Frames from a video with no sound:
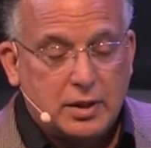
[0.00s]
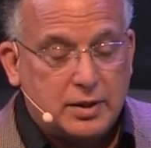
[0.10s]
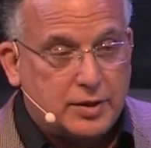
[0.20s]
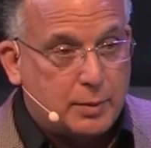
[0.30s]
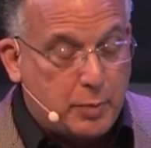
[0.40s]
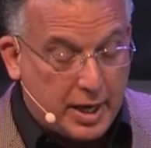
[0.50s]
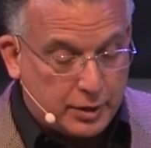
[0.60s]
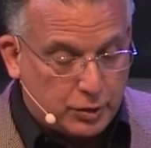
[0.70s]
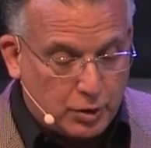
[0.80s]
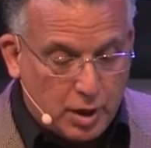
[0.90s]
He said,
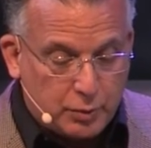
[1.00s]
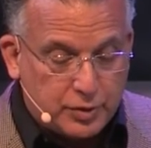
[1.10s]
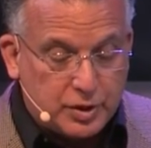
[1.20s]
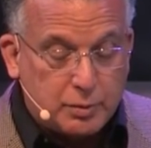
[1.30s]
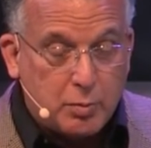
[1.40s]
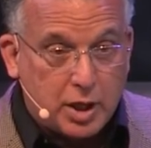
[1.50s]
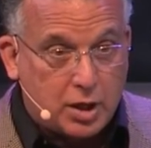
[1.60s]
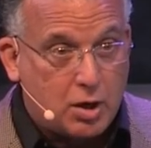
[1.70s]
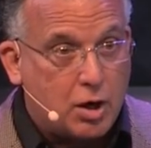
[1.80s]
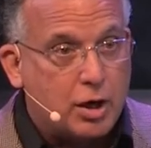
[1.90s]
Pastor, I was in my
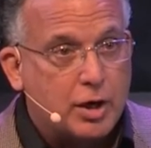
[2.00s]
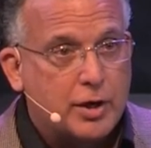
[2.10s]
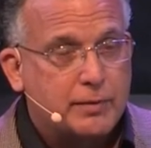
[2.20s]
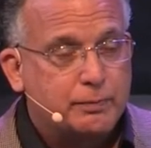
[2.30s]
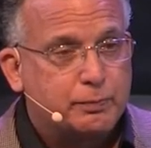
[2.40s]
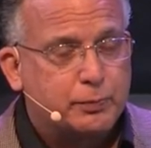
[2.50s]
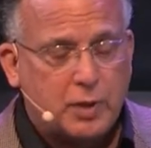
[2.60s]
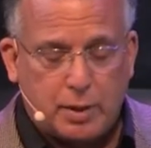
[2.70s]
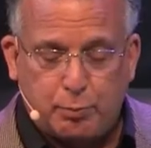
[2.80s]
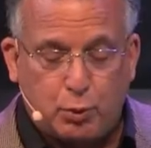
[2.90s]
car.
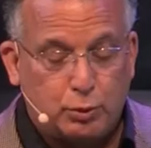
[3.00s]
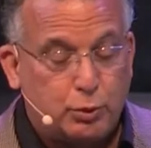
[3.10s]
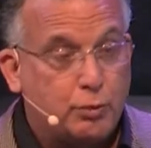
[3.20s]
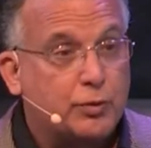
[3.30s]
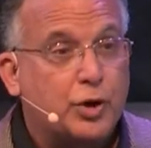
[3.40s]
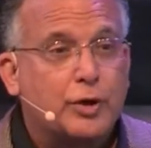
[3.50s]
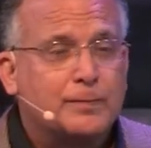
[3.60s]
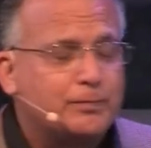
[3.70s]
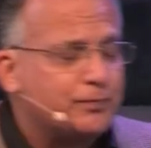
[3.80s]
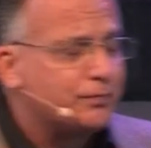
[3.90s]
I pulled over
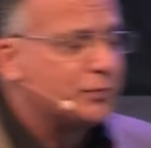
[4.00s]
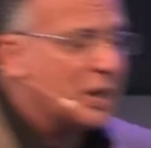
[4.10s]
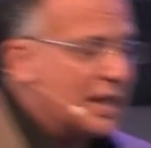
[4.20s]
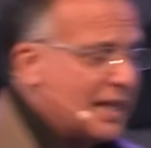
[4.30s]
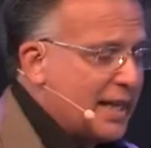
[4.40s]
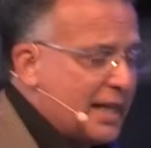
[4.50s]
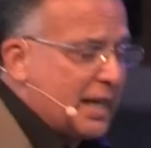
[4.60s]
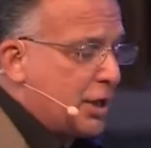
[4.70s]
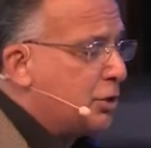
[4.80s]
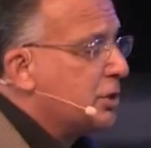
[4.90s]
and
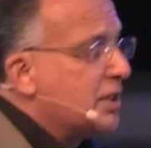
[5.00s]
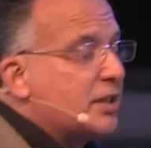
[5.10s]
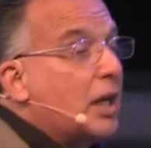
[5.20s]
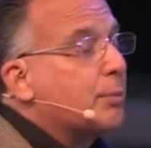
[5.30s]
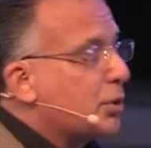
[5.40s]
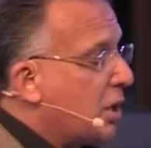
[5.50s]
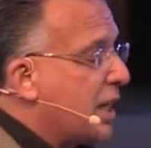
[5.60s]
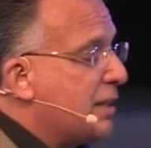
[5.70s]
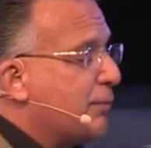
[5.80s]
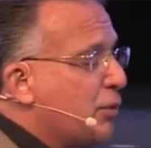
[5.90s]
I couldn't stop
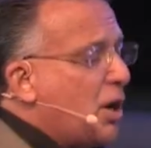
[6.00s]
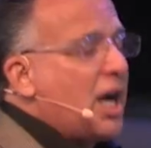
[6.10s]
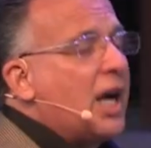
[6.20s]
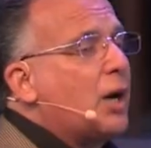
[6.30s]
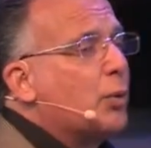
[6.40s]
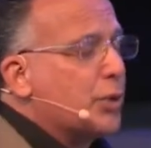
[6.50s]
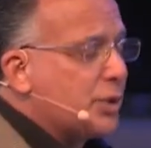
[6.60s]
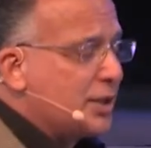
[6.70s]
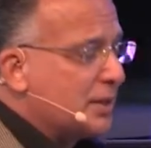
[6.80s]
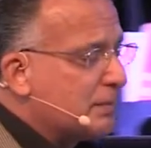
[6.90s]
crying for
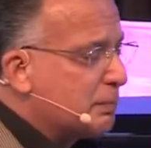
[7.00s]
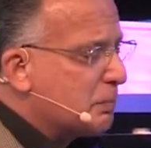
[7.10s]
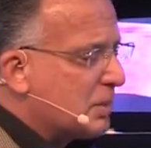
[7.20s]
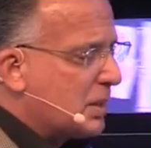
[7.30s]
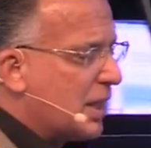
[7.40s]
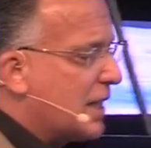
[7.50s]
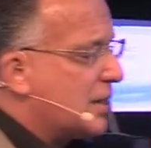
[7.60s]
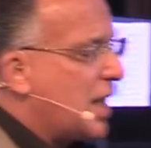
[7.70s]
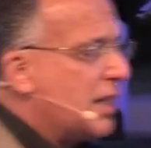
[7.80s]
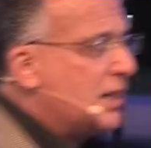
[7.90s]
hours
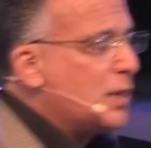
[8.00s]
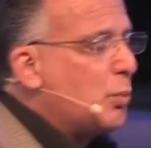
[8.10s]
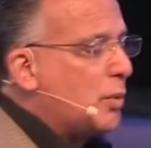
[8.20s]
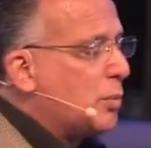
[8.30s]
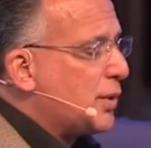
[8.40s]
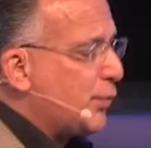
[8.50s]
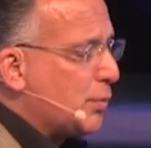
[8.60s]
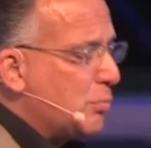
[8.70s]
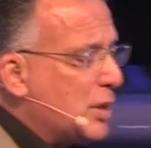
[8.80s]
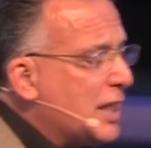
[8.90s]
as I did what was for
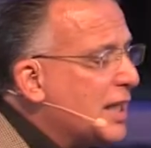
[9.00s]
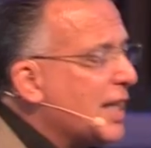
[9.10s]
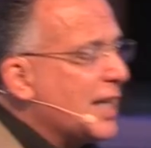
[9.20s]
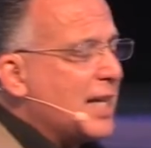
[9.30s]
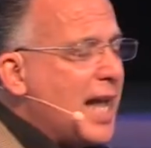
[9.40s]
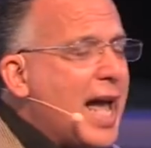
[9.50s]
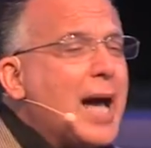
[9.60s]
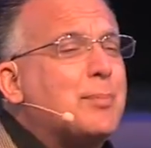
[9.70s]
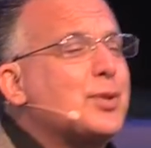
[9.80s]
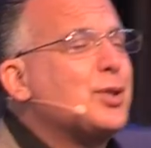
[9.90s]
me an
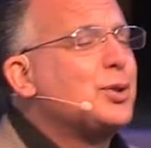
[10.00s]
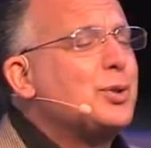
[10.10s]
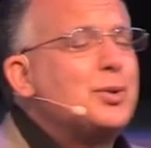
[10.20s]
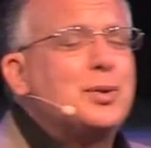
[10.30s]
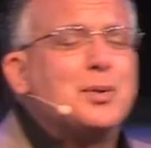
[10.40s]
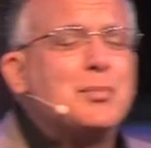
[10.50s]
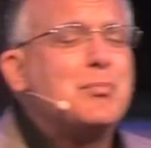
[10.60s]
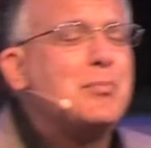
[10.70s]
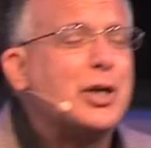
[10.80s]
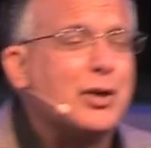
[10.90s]
absolute
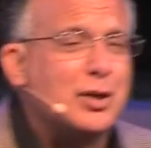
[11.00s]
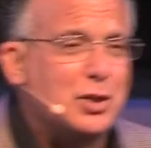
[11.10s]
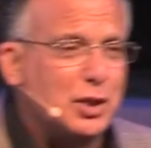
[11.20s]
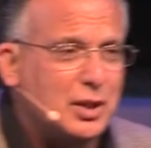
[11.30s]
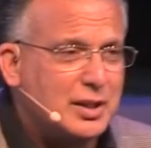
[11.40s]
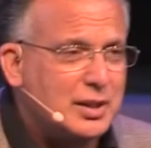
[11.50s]
miracle.